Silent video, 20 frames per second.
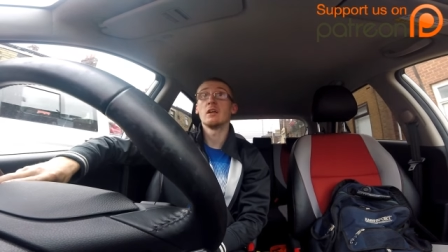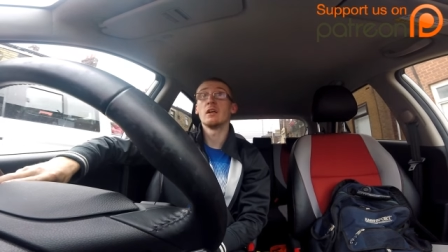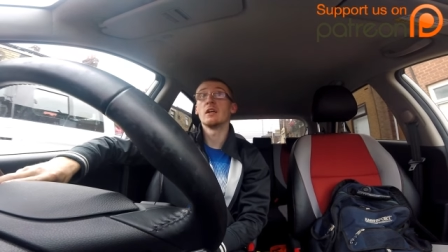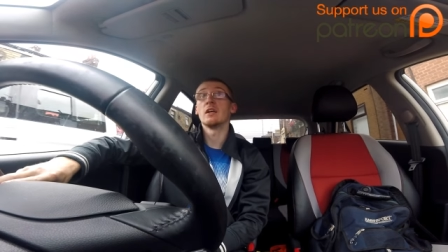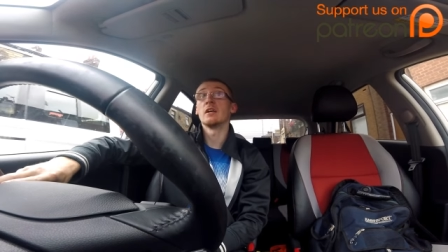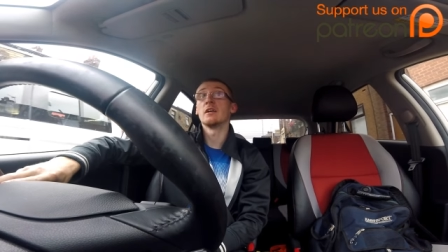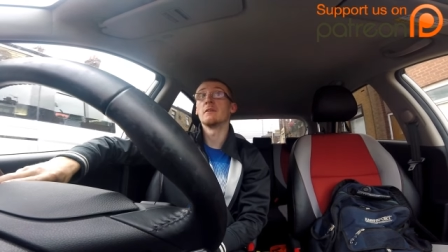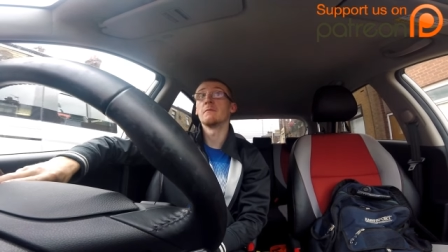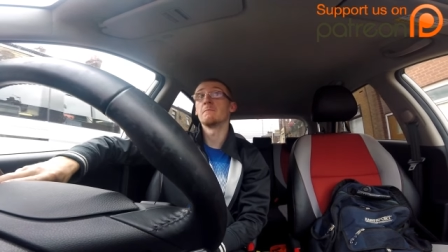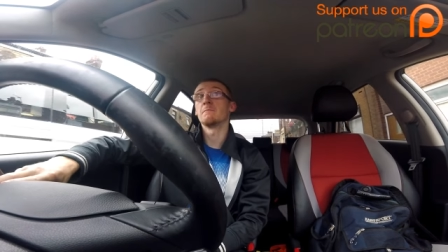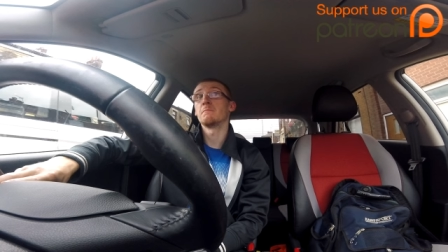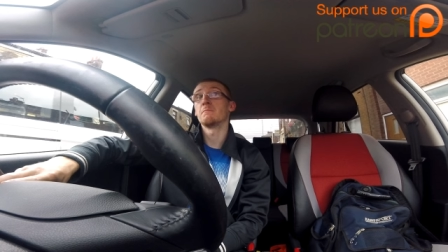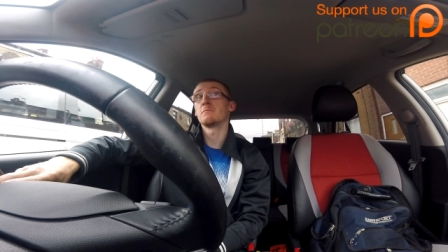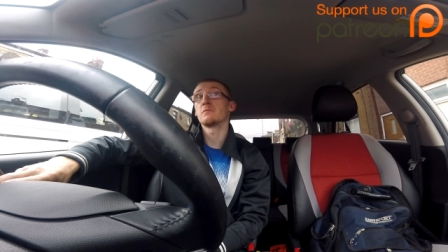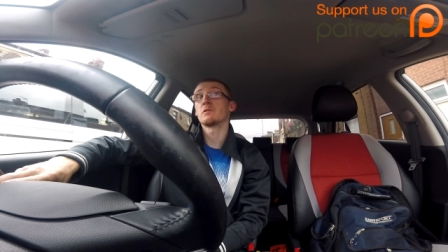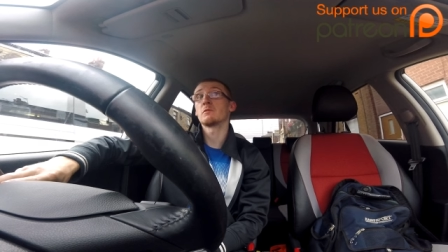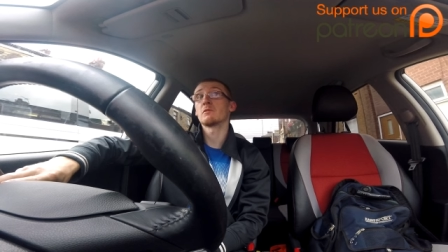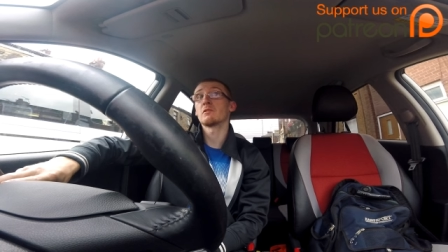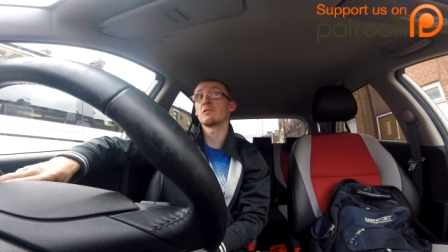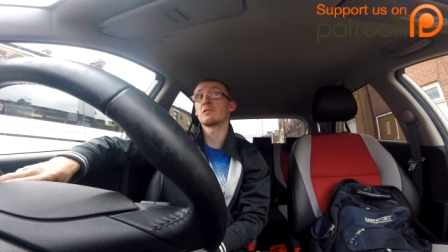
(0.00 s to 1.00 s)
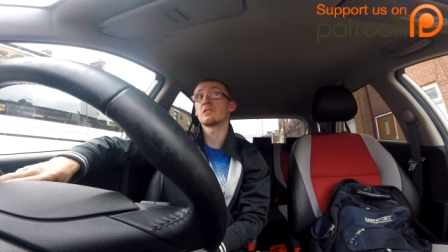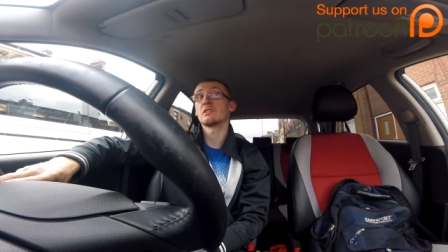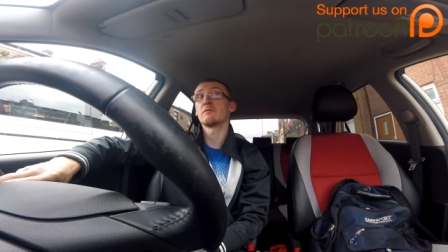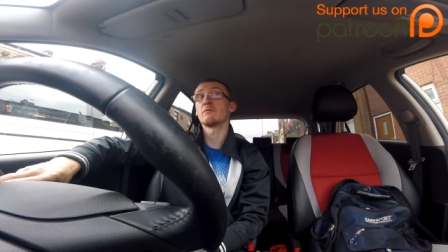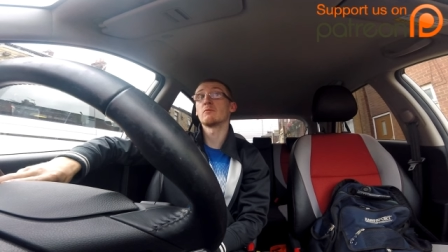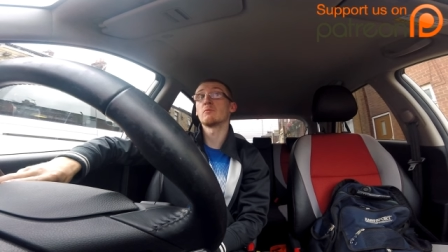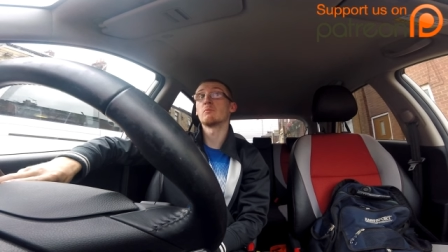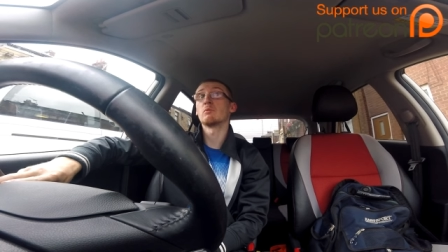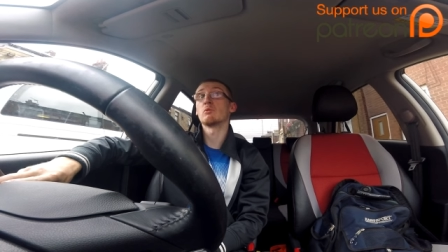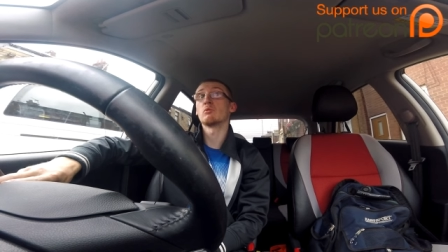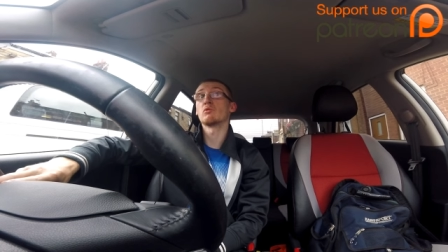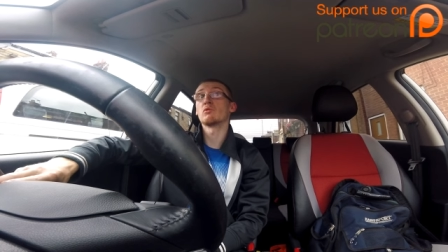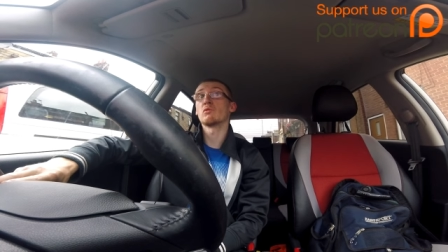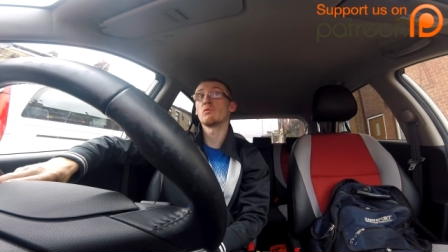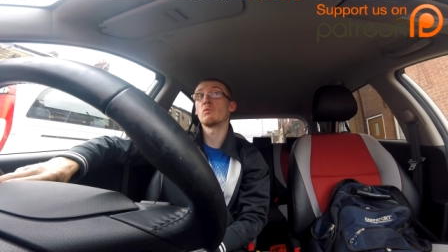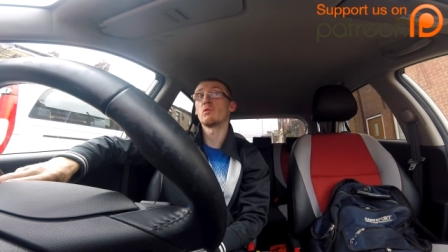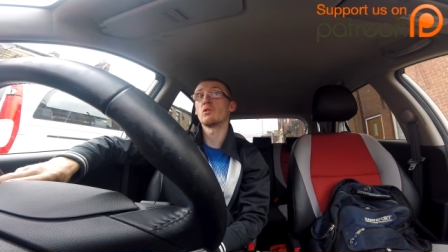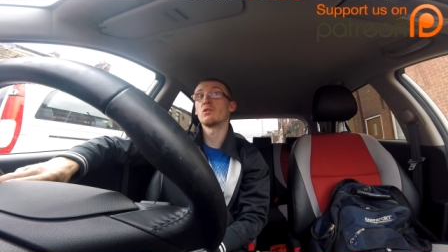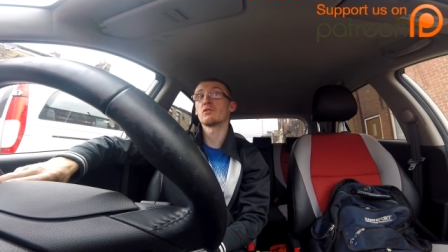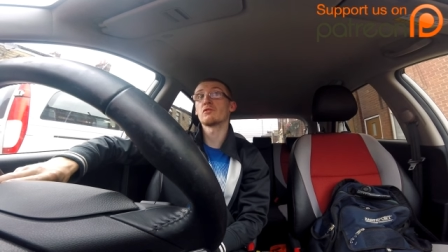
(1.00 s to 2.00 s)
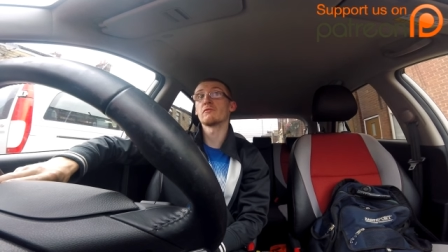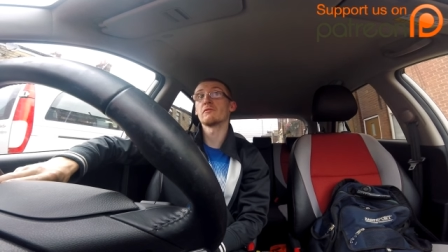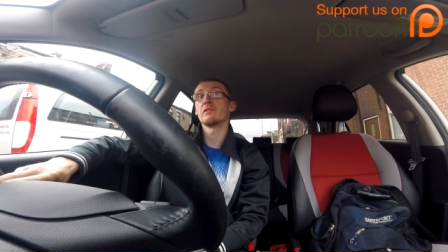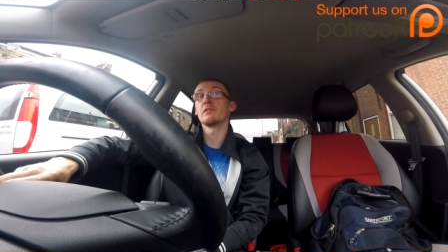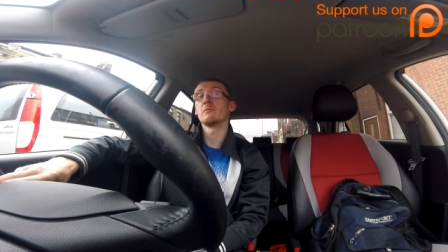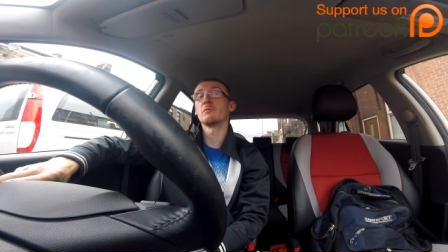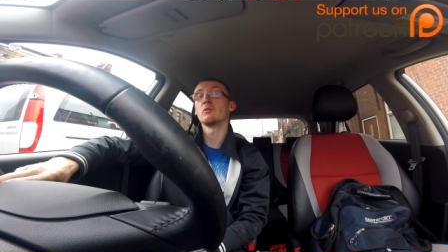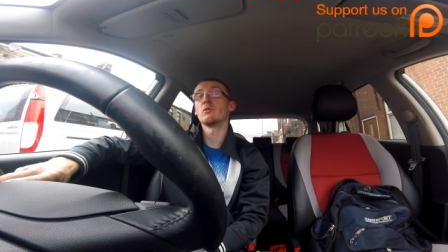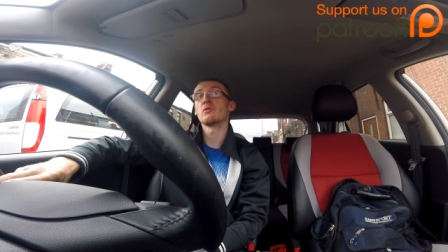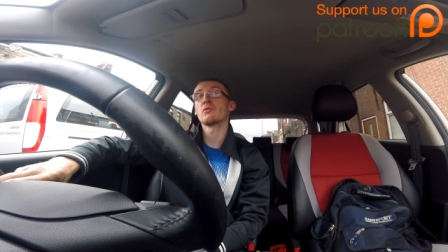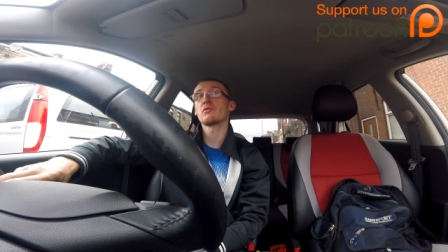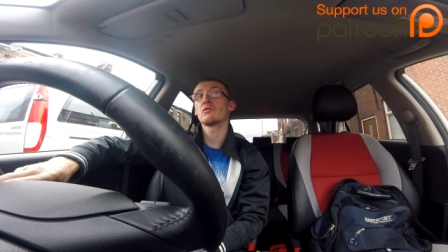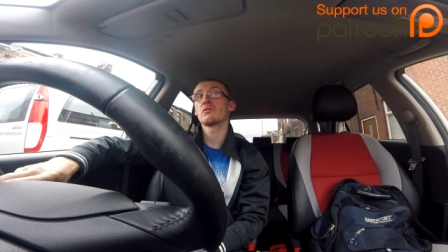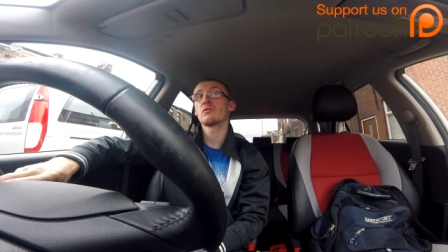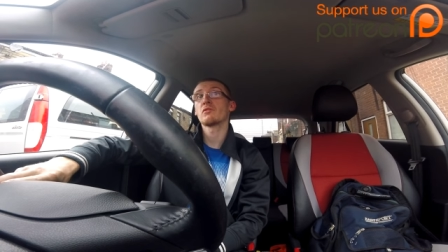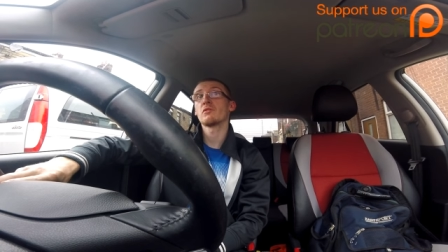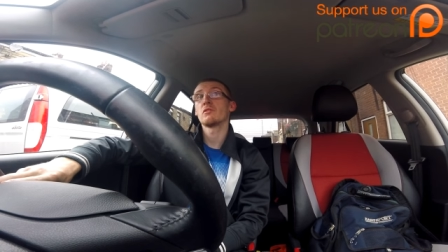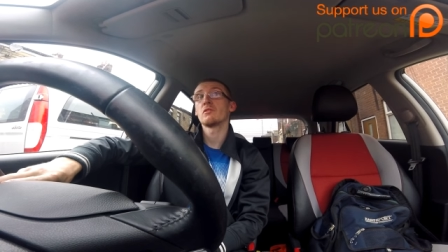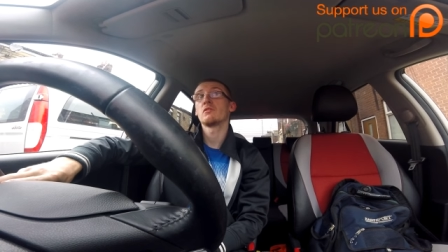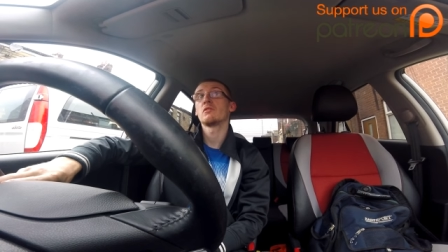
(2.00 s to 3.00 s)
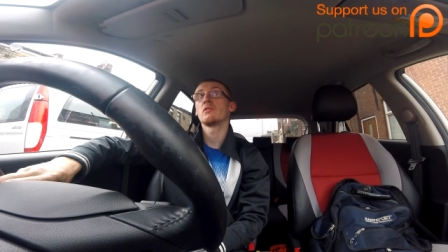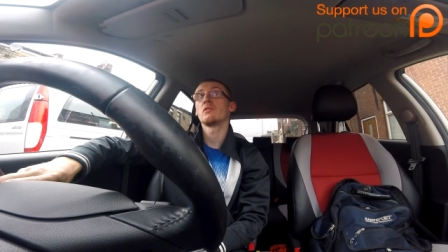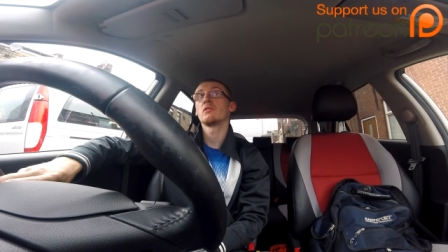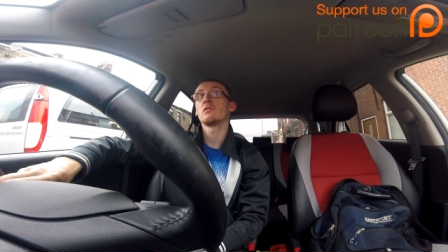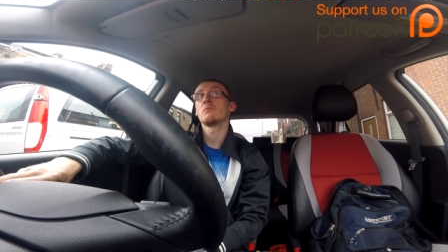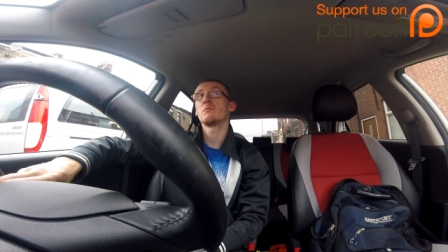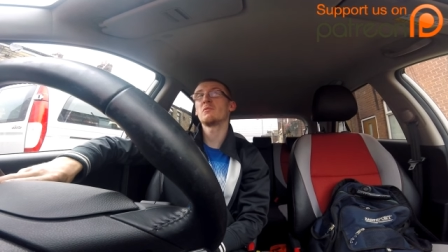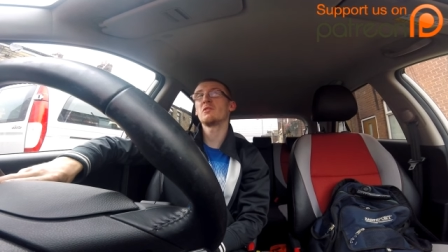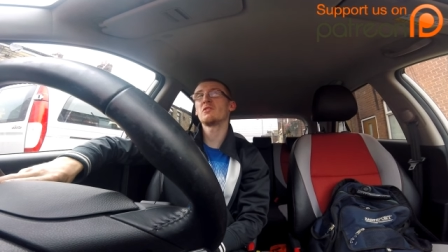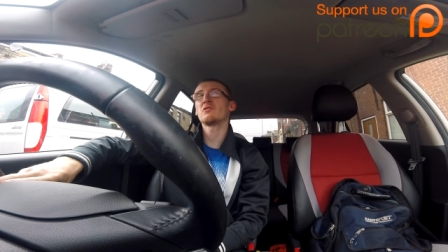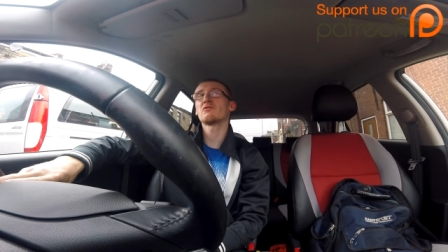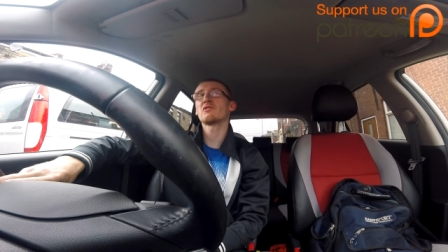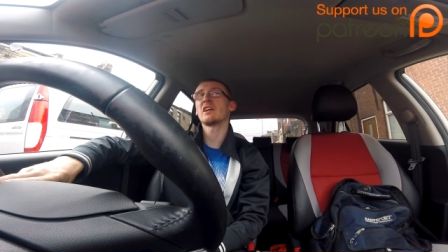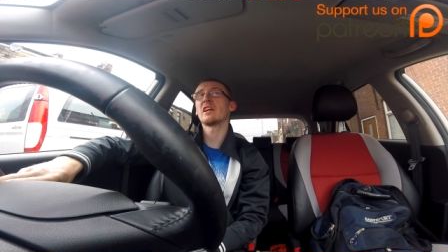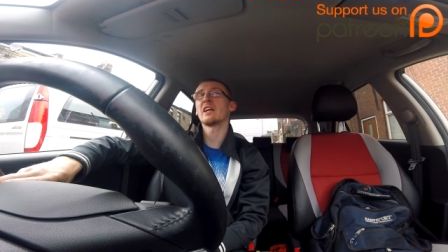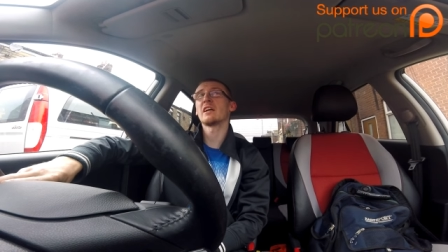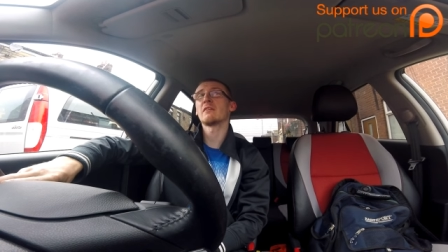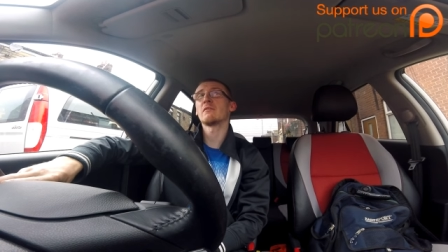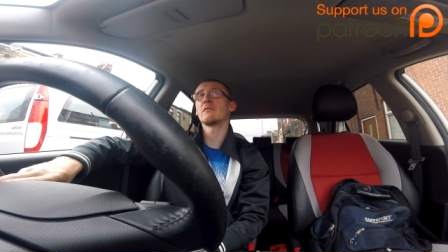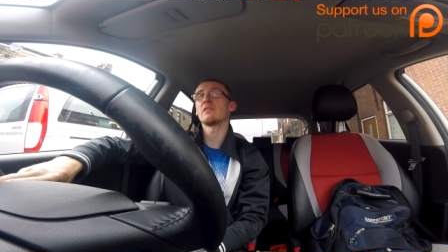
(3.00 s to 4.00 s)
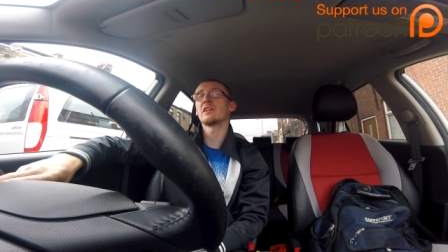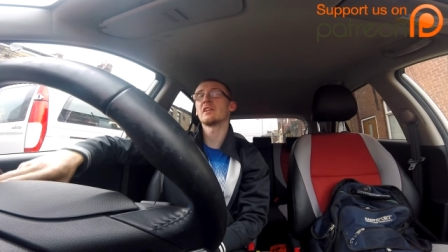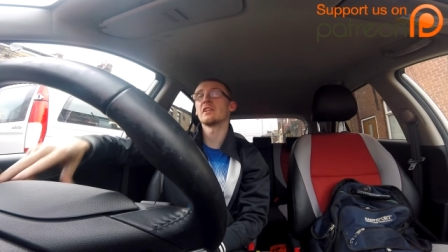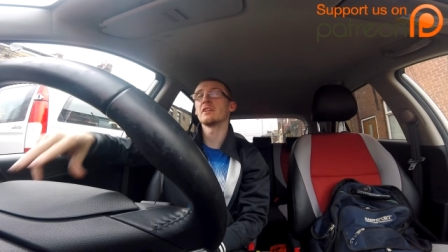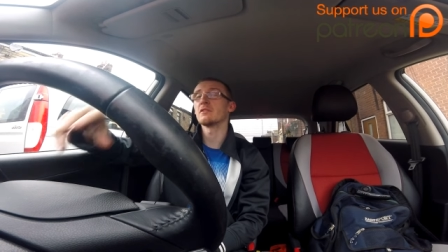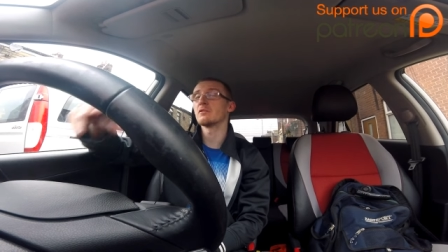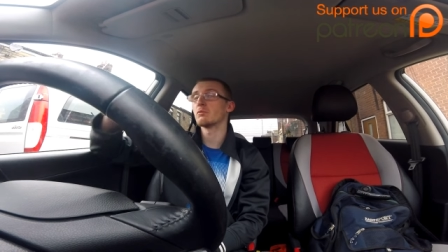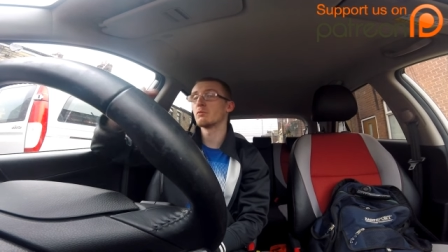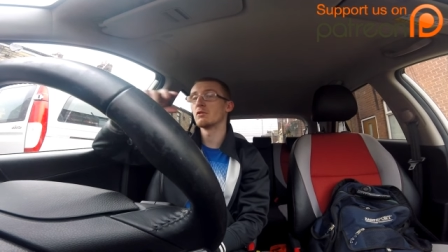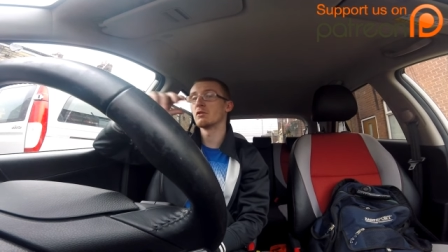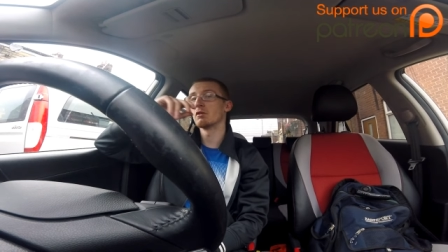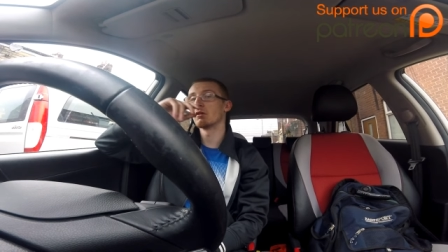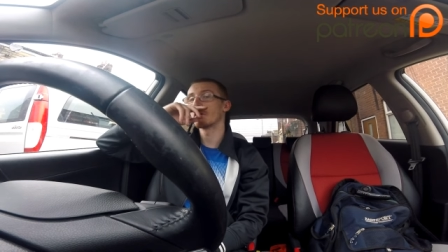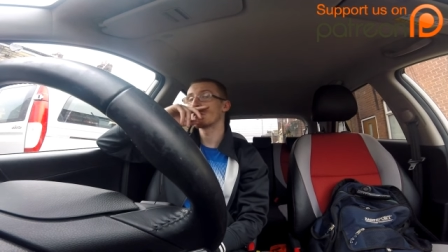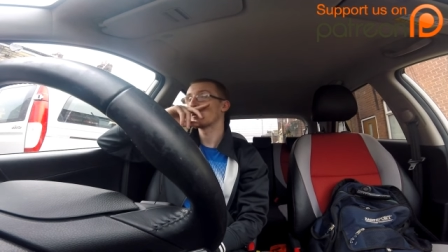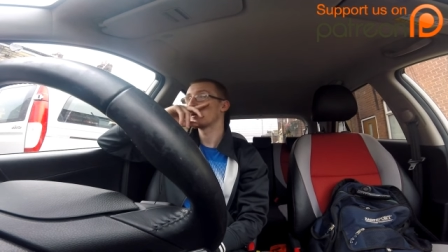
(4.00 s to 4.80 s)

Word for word: Um, so we've got several bubbles of water in the bus. But the dry out, the heated work.